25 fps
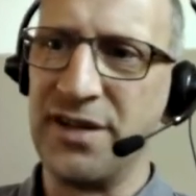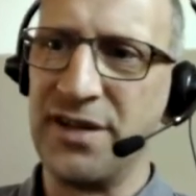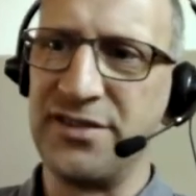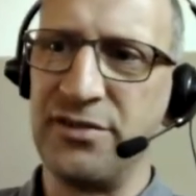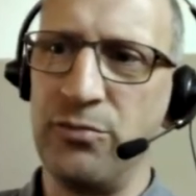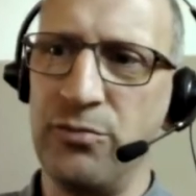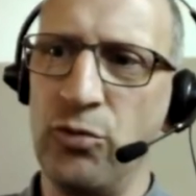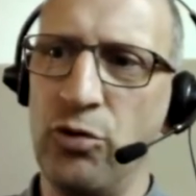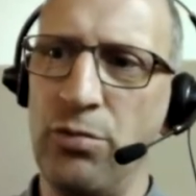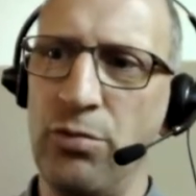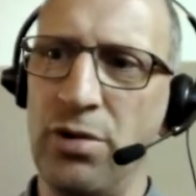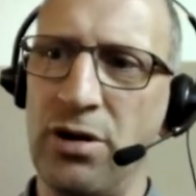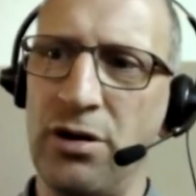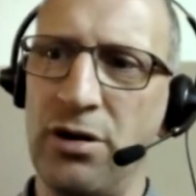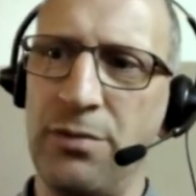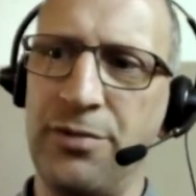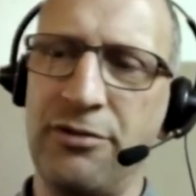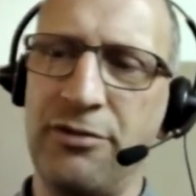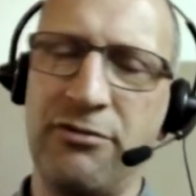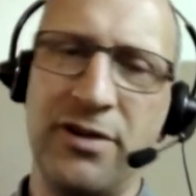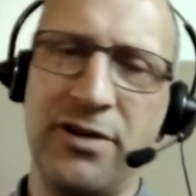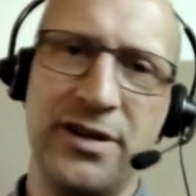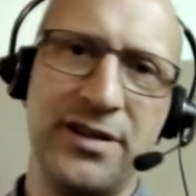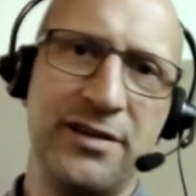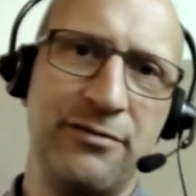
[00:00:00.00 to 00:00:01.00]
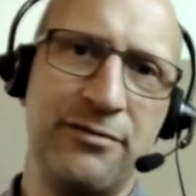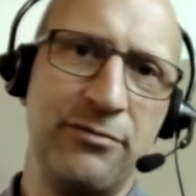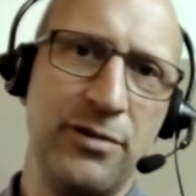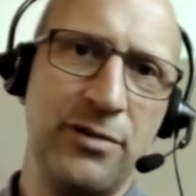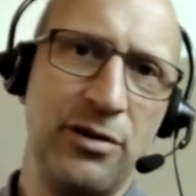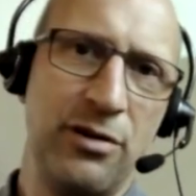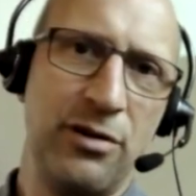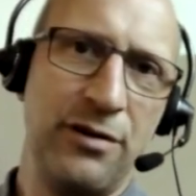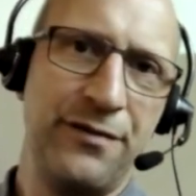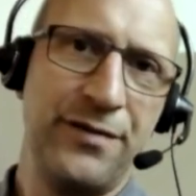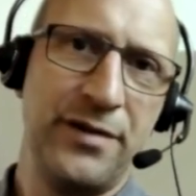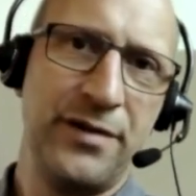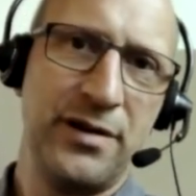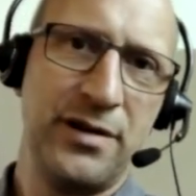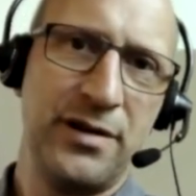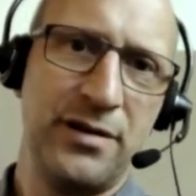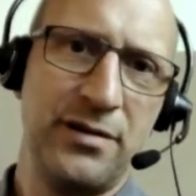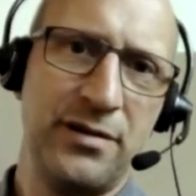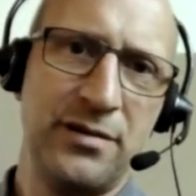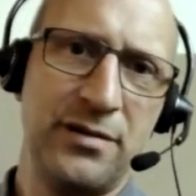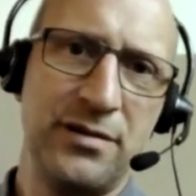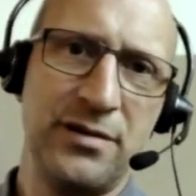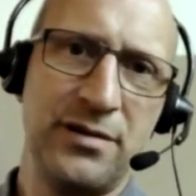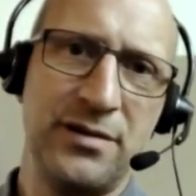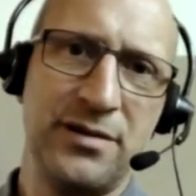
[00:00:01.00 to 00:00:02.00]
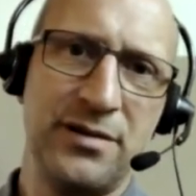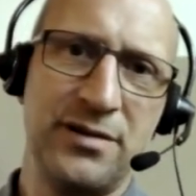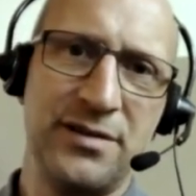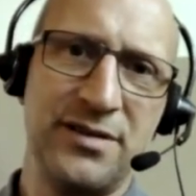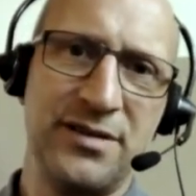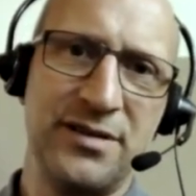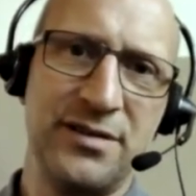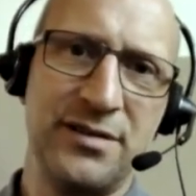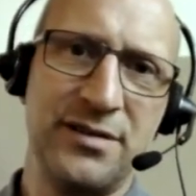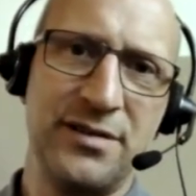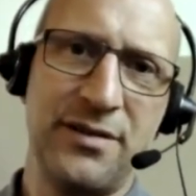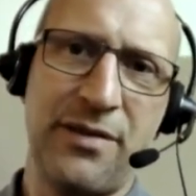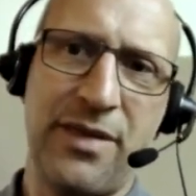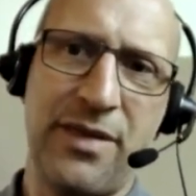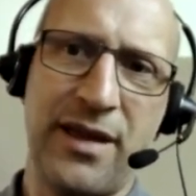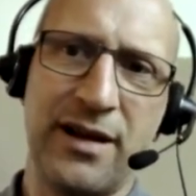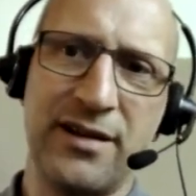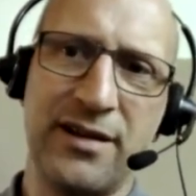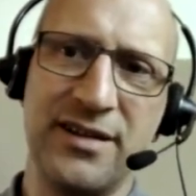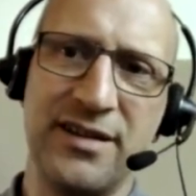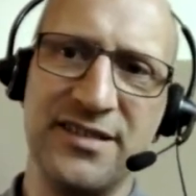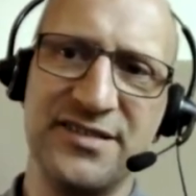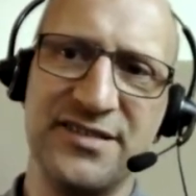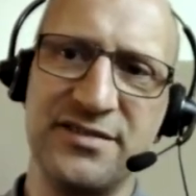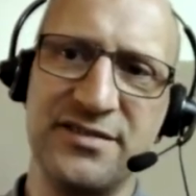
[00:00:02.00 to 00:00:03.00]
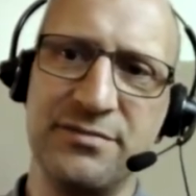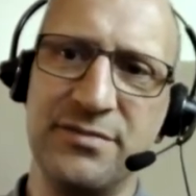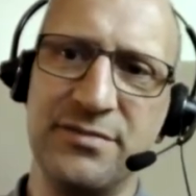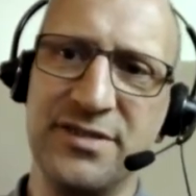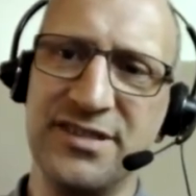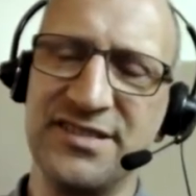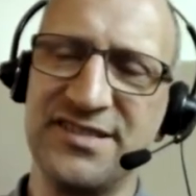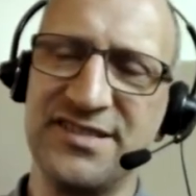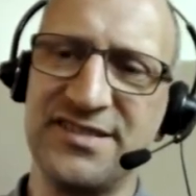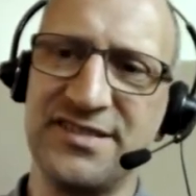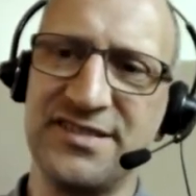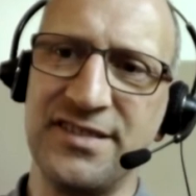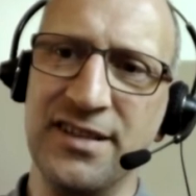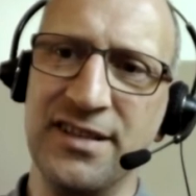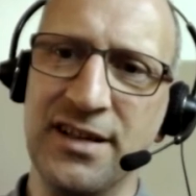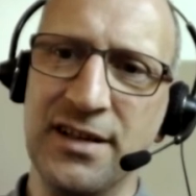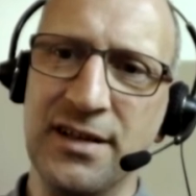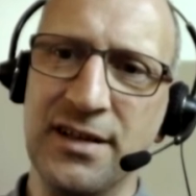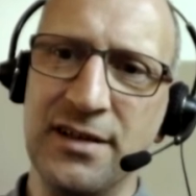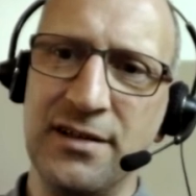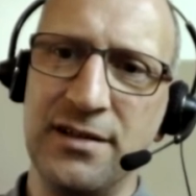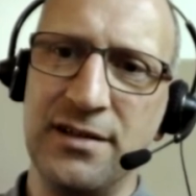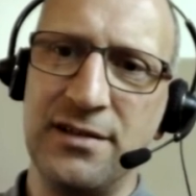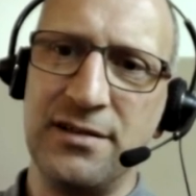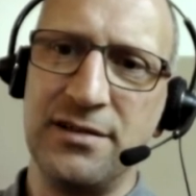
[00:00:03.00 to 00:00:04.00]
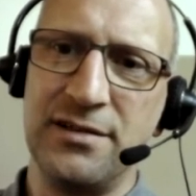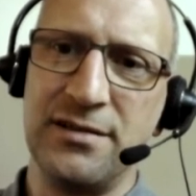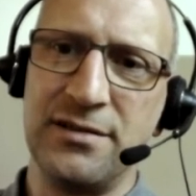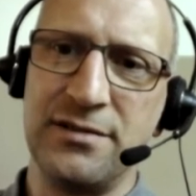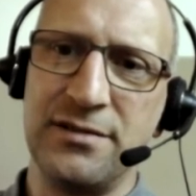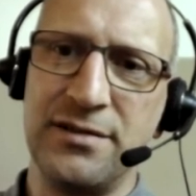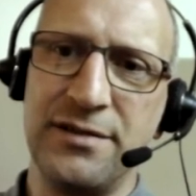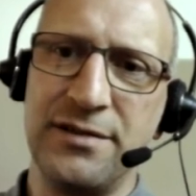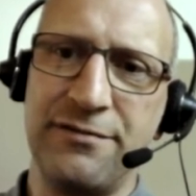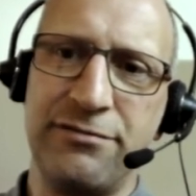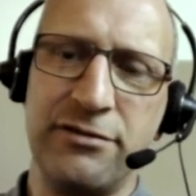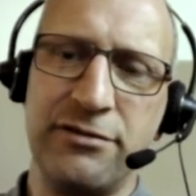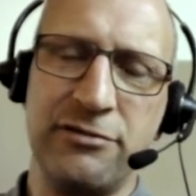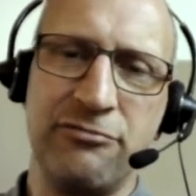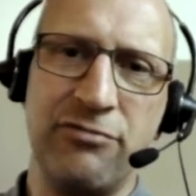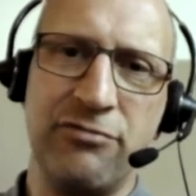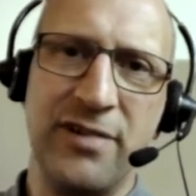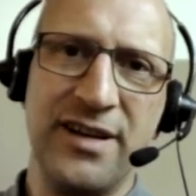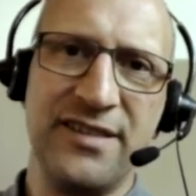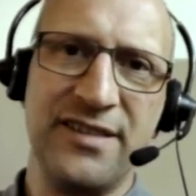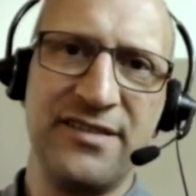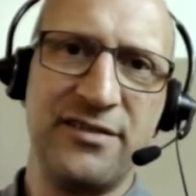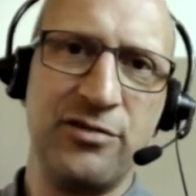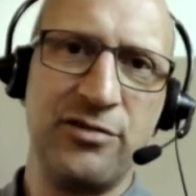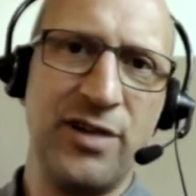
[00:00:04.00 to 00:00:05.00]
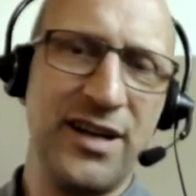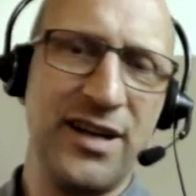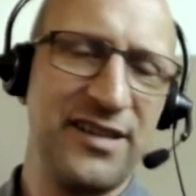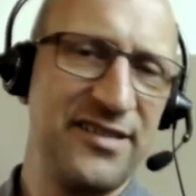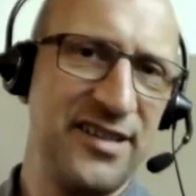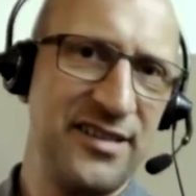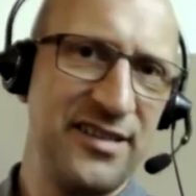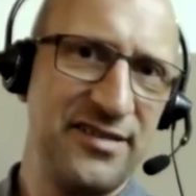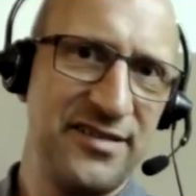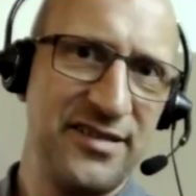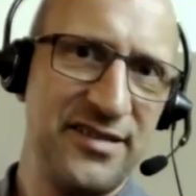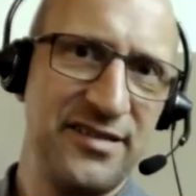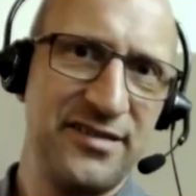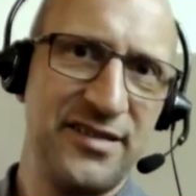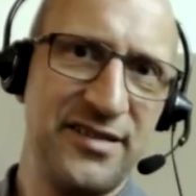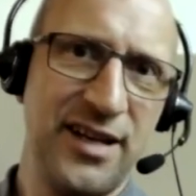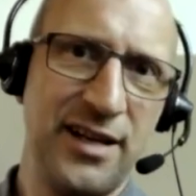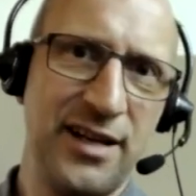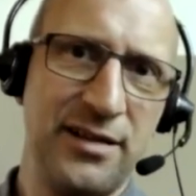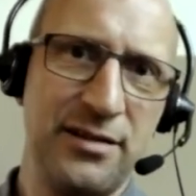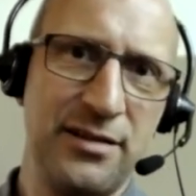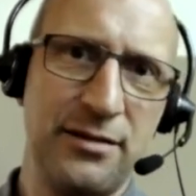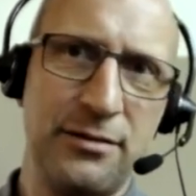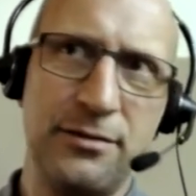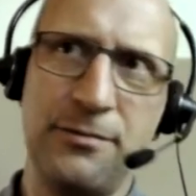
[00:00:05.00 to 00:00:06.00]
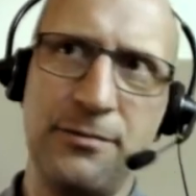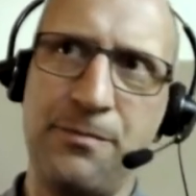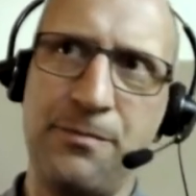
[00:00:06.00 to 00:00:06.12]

The mobile operator will offer their customers different ways to access this data.